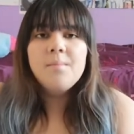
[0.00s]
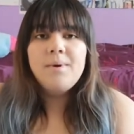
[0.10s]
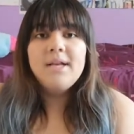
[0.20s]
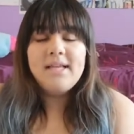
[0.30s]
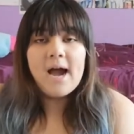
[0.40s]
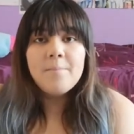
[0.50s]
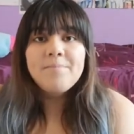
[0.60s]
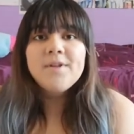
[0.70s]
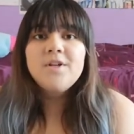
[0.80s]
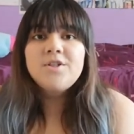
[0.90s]
But yeah.
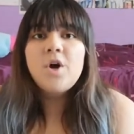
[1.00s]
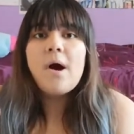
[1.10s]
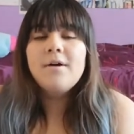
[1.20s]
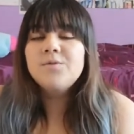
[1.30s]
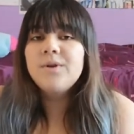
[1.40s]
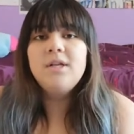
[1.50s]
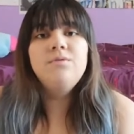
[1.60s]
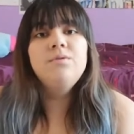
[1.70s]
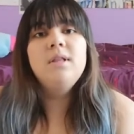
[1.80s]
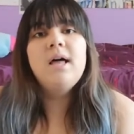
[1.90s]
So I was reading
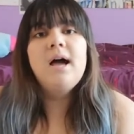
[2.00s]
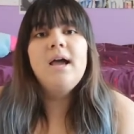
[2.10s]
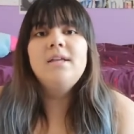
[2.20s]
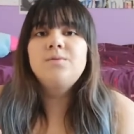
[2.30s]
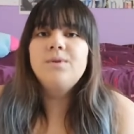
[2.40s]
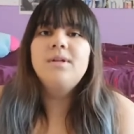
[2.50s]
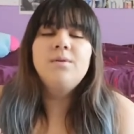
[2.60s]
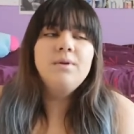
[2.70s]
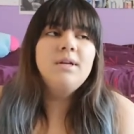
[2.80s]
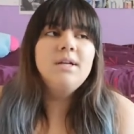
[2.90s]
through the lines,
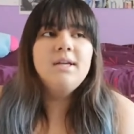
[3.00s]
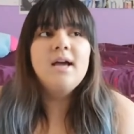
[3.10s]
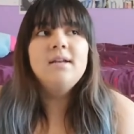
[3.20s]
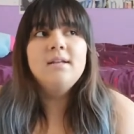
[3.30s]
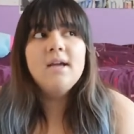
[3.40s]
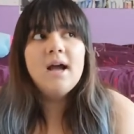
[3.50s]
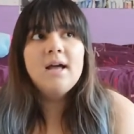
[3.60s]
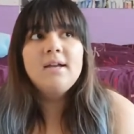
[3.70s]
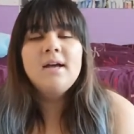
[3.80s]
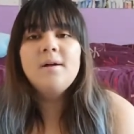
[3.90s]
reading, reading, yada,
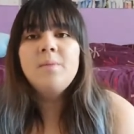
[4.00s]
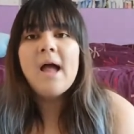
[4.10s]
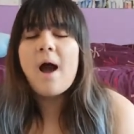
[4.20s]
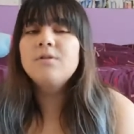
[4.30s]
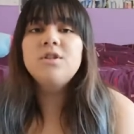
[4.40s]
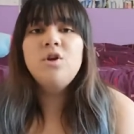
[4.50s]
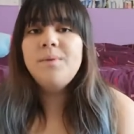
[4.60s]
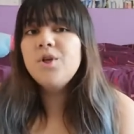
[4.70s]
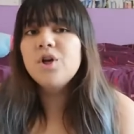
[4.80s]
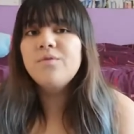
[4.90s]
yada. I was a little
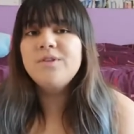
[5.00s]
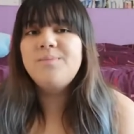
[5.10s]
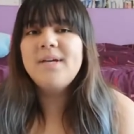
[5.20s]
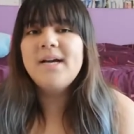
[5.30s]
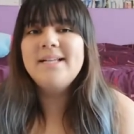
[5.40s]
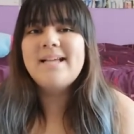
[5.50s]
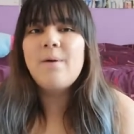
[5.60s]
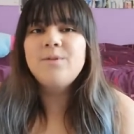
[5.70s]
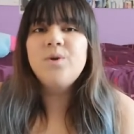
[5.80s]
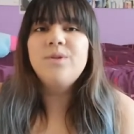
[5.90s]
bit nervous because I
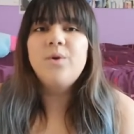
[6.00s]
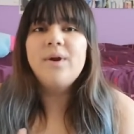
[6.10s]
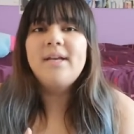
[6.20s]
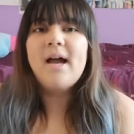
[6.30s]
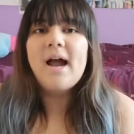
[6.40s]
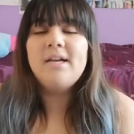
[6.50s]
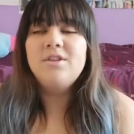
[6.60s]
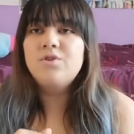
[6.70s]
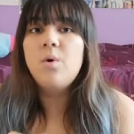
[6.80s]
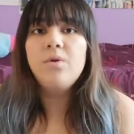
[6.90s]
was the only grade nine in
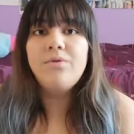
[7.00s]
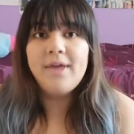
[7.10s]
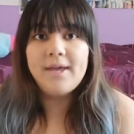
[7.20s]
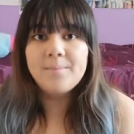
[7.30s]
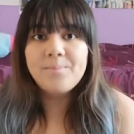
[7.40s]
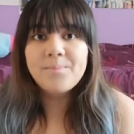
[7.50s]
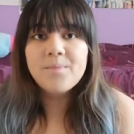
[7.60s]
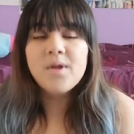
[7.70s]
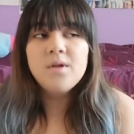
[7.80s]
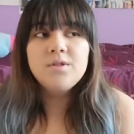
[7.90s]
this whole thing.
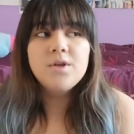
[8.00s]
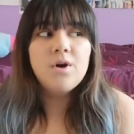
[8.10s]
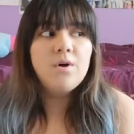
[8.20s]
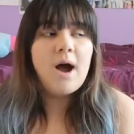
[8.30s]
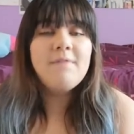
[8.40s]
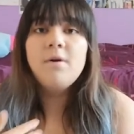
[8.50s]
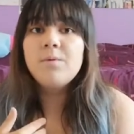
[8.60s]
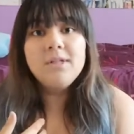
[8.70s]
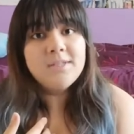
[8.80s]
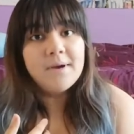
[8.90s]
So I felt
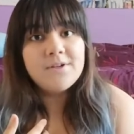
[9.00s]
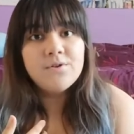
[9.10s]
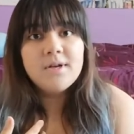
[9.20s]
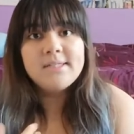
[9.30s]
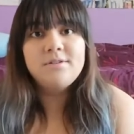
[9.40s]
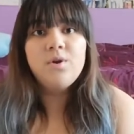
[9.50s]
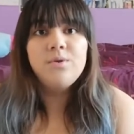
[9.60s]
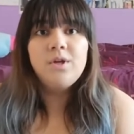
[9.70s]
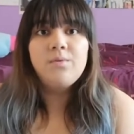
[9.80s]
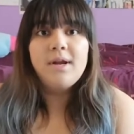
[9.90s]
really special because I was the
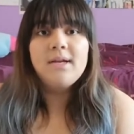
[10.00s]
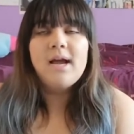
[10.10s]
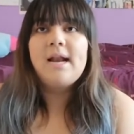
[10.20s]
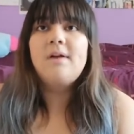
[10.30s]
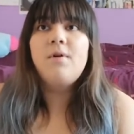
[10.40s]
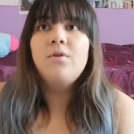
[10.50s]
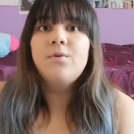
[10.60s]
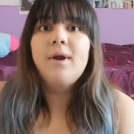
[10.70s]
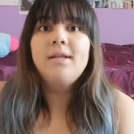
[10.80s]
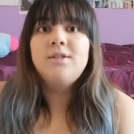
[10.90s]
only grade nine out of all the
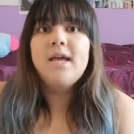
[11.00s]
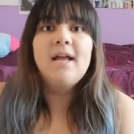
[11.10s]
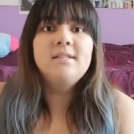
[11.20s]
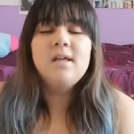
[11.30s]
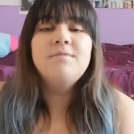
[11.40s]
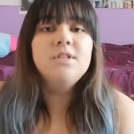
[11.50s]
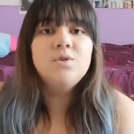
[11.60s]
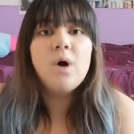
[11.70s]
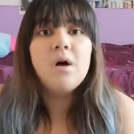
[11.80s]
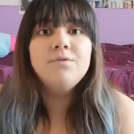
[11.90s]
grade tens, elevens, and
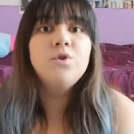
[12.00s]
twelves